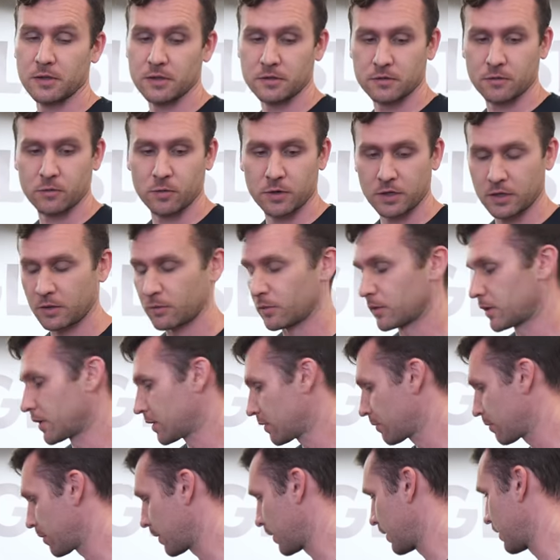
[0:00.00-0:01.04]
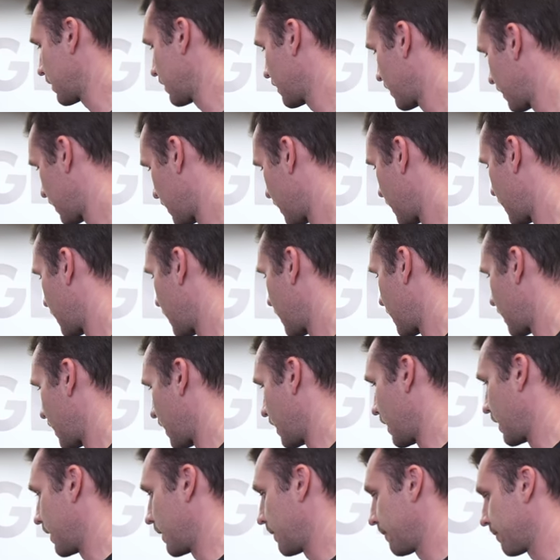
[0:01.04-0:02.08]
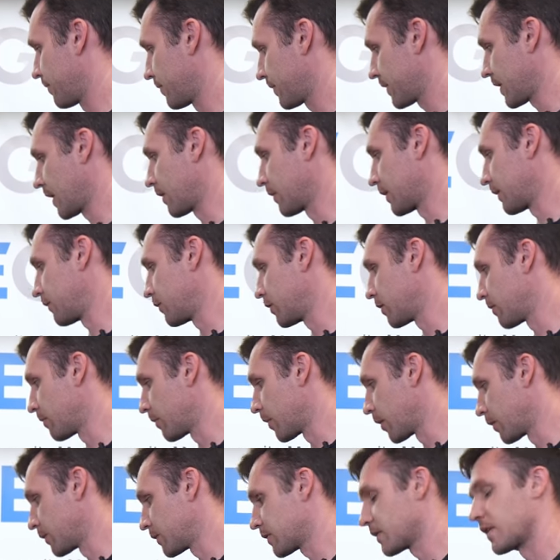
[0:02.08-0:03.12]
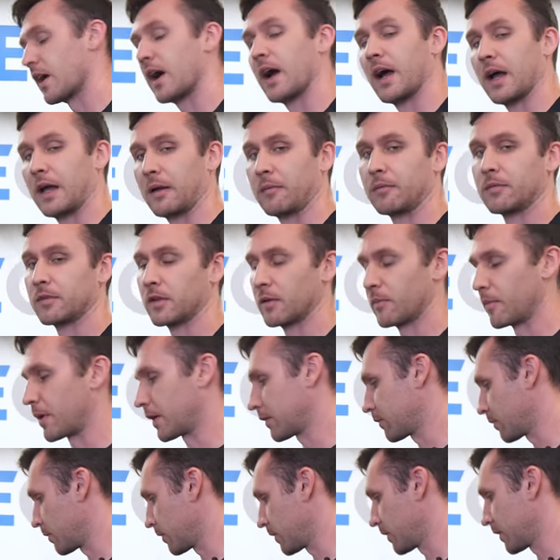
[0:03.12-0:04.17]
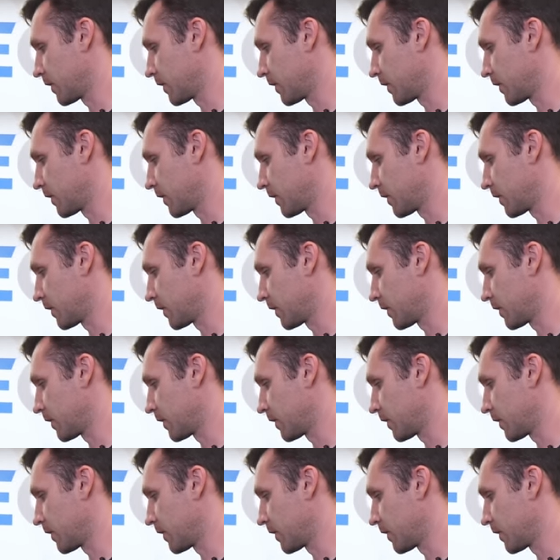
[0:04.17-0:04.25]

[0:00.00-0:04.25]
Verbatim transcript: minutes of working with it, but um, that'll give you the most time to mess with